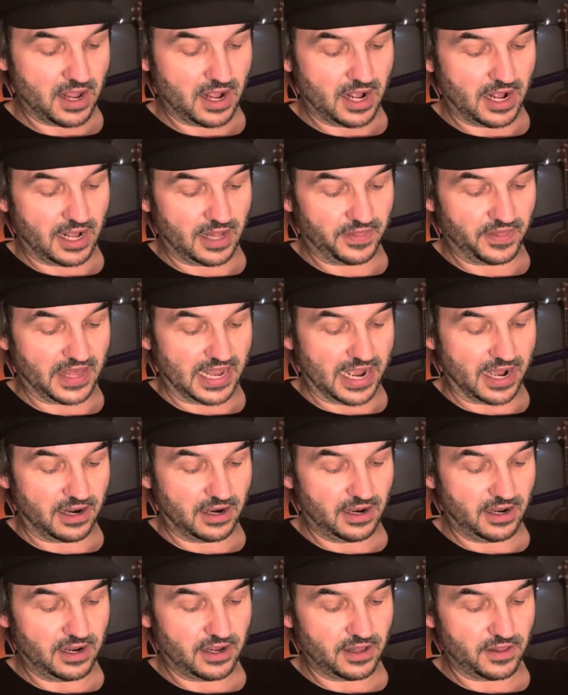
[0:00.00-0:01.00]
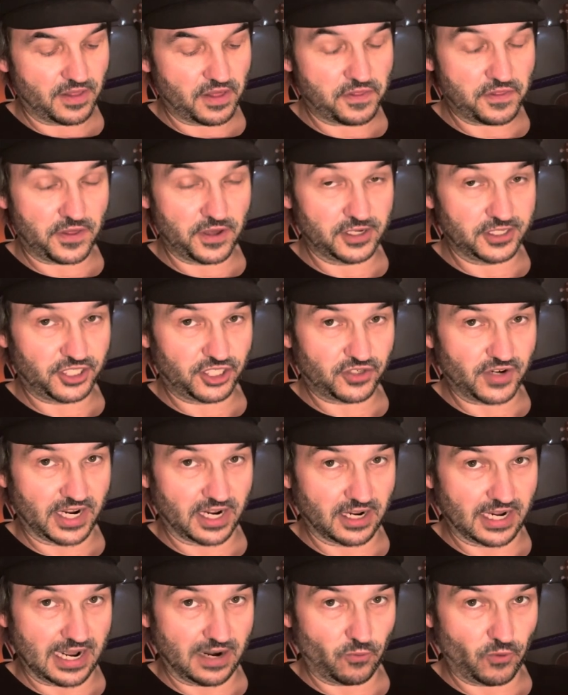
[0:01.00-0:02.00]
and then the third string
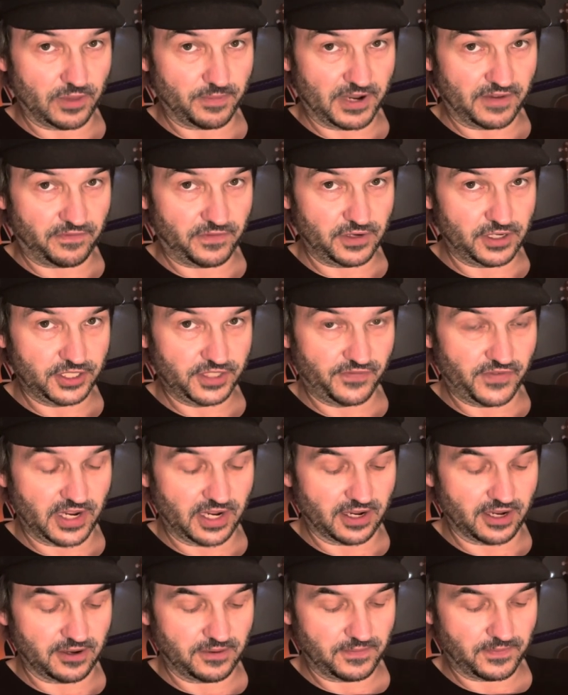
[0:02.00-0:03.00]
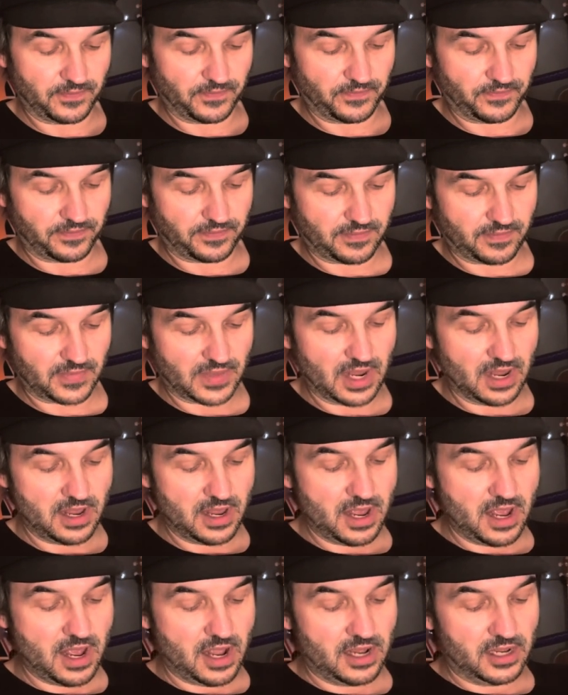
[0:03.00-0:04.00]
again with my first finger.
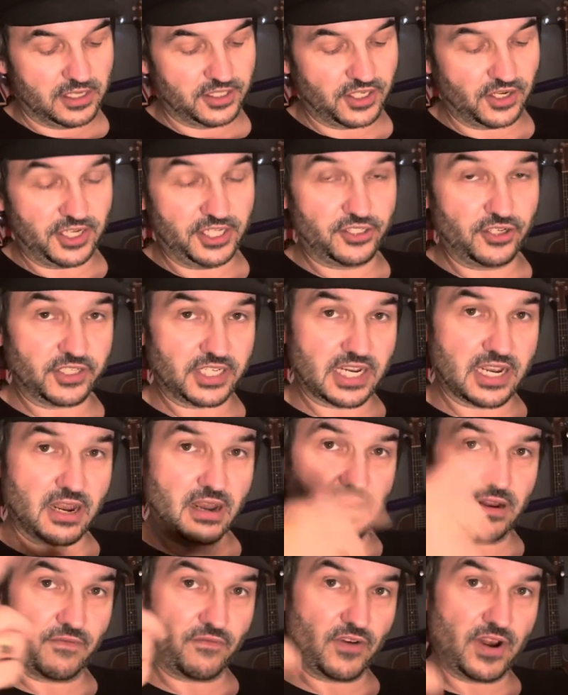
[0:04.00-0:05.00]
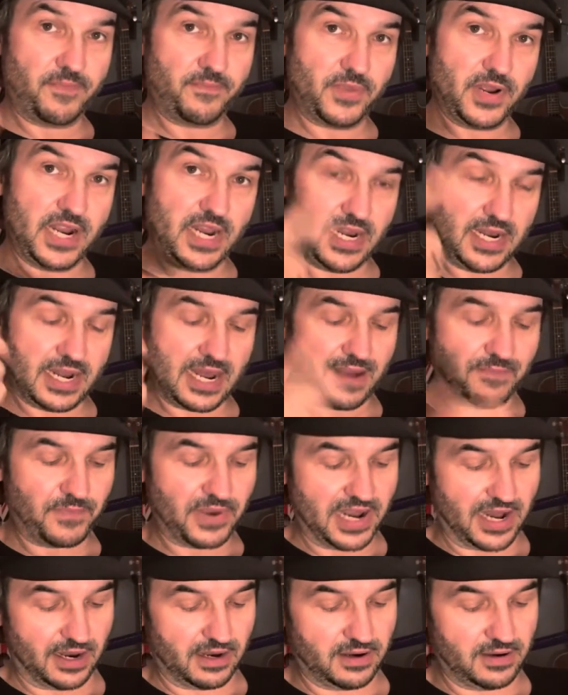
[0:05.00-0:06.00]
So you just kind of repeat that
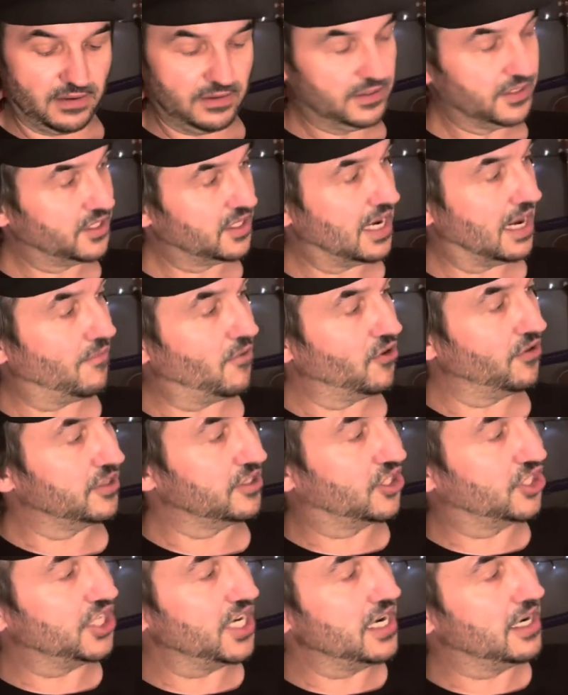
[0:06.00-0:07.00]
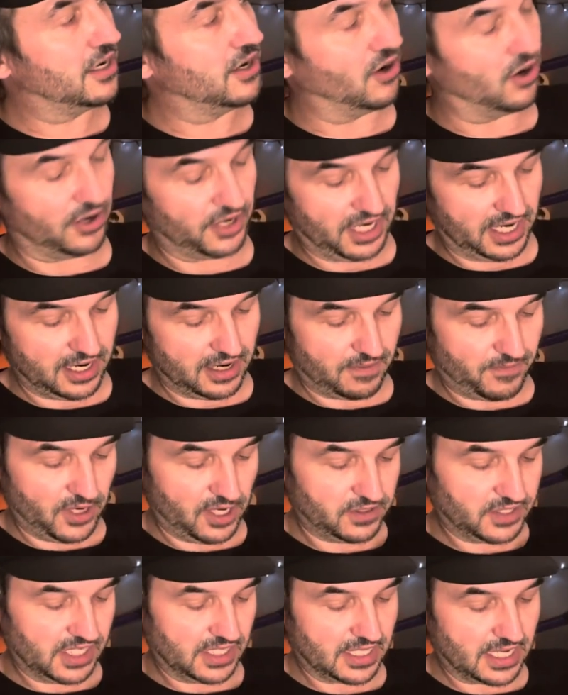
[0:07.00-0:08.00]
pattern. So I'm on the G chord here, I'm
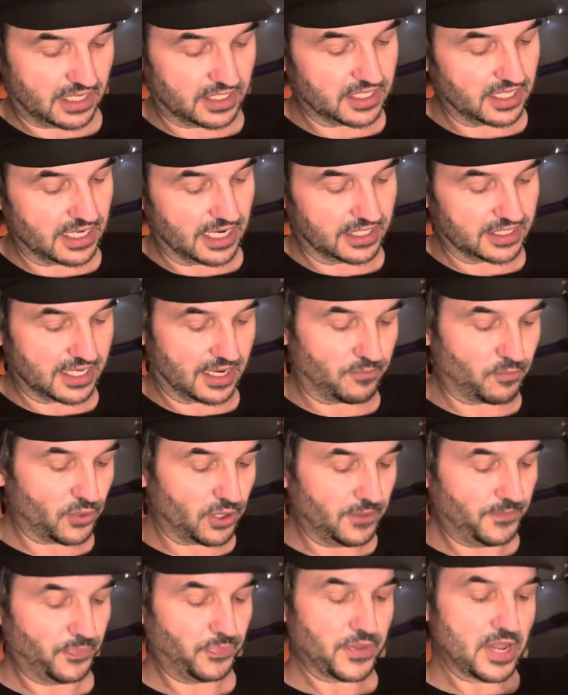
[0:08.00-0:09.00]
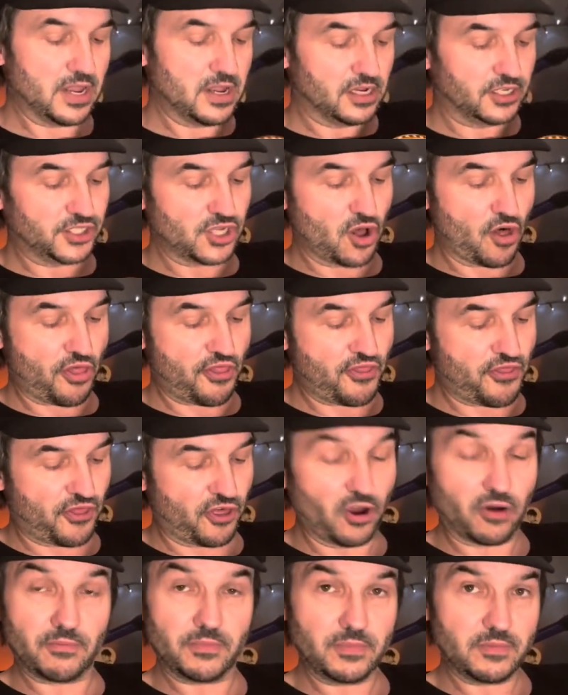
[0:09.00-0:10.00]
using that as an example. So a
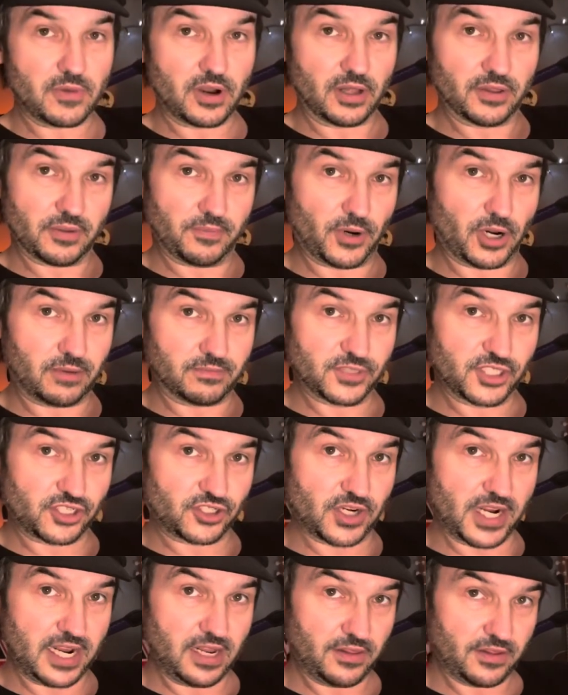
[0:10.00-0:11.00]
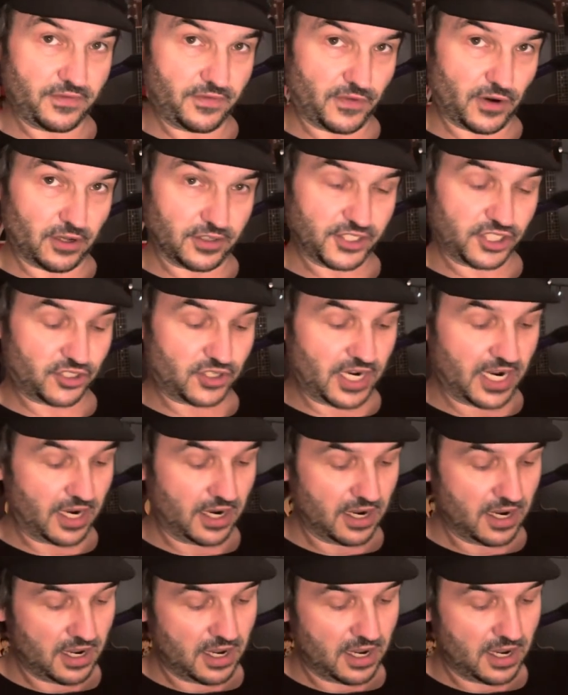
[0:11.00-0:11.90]
thumb on the bottom string, the fourth string,